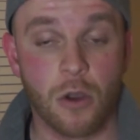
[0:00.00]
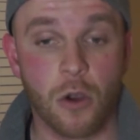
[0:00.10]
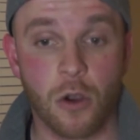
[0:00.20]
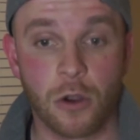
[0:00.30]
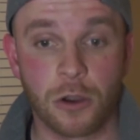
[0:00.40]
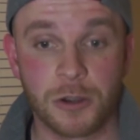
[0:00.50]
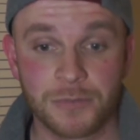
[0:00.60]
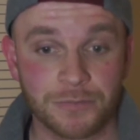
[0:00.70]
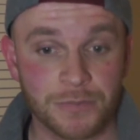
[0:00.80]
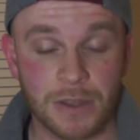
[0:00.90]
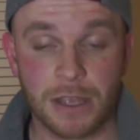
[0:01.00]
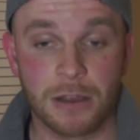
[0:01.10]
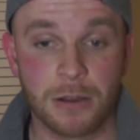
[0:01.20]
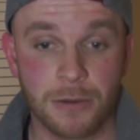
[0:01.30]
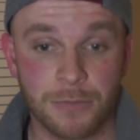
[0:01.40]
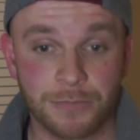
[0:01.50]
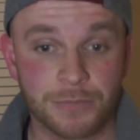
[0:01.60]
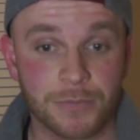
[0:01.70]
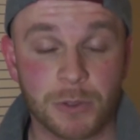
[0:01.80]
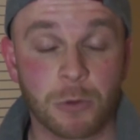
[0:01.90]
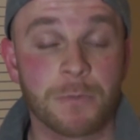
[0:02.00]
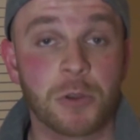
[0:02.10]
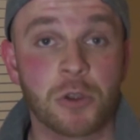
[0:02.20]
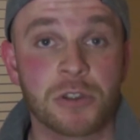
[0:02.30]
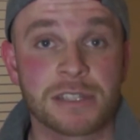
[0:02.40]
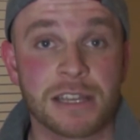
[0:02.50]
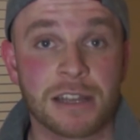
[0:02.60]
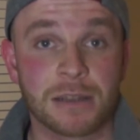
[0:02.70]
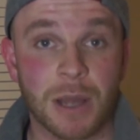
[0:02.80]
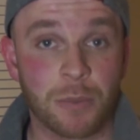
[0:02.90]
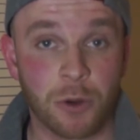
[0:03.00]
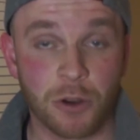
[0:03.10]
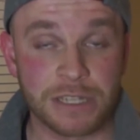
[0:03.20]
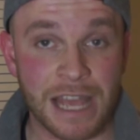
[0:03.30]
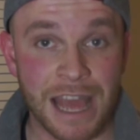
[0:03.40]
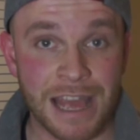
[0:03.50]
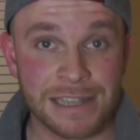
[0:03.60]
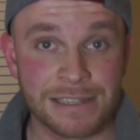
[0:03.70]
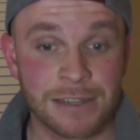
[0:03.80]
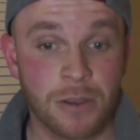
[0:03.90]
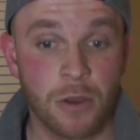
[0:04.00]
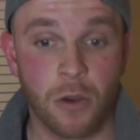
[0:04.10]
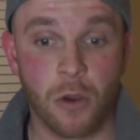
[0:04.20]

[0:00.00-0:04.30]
or the reviews that a product has,